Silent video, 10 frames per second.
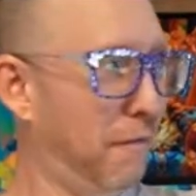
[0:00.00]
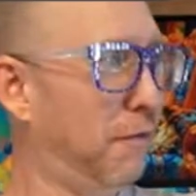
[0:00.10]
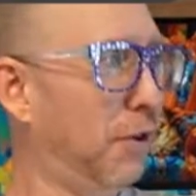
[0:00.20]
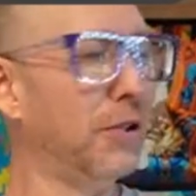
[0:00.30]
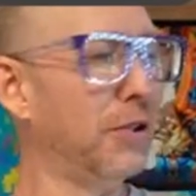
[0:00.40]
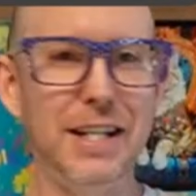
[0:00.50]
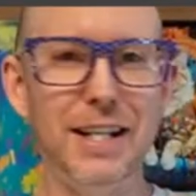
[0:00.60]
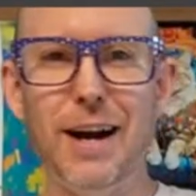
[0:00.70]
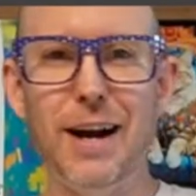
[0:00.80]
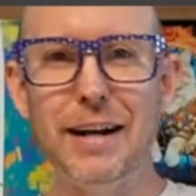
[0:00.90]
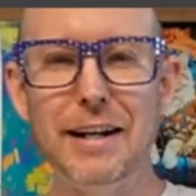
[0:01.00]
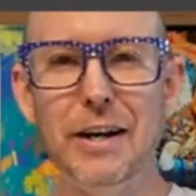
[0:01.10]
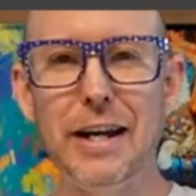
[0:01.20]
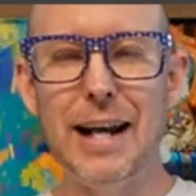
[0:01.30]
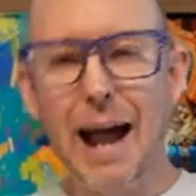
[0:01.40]
full sitting right out
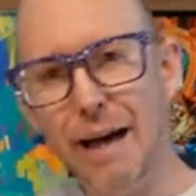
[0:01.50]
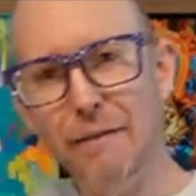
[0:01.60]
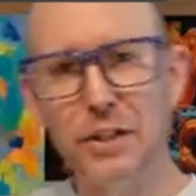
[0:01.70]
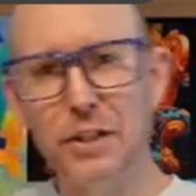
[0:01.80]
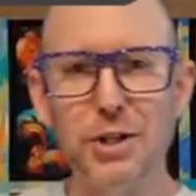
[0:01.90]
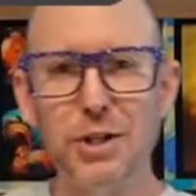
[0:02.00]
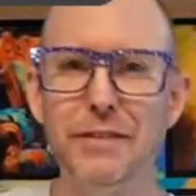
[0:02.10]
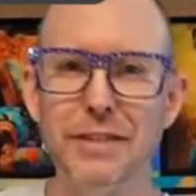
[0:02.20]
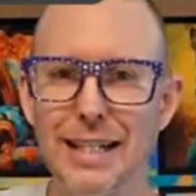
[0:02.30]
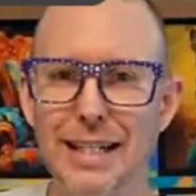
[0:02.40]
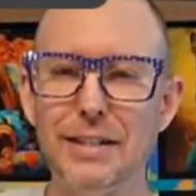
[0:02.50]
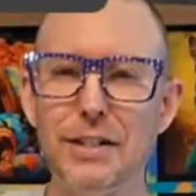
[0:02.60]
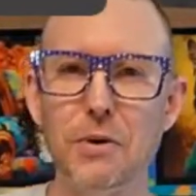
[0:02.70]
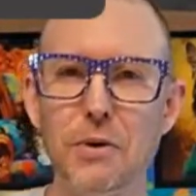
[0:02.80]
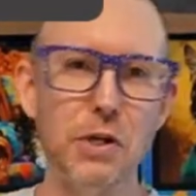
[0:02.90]
here, and I have to go drive it to
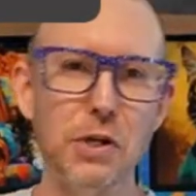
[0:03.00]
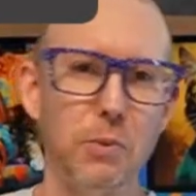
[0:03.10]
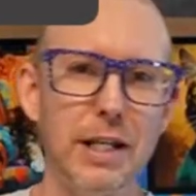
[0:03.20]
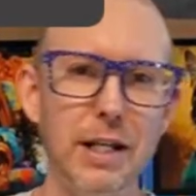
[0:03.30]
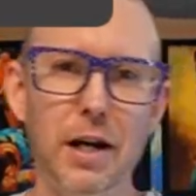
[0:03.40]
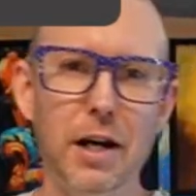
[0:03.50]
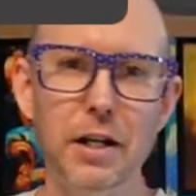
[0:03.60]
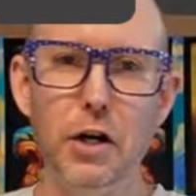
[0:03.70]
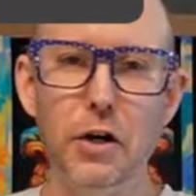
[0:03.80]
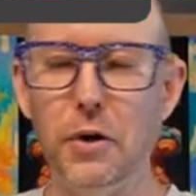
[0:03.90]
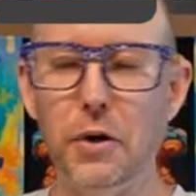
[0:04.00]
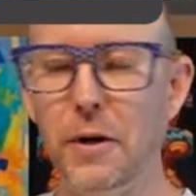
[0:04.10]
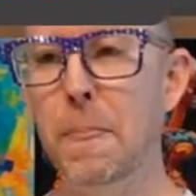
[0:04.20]
Daytona so we can unload.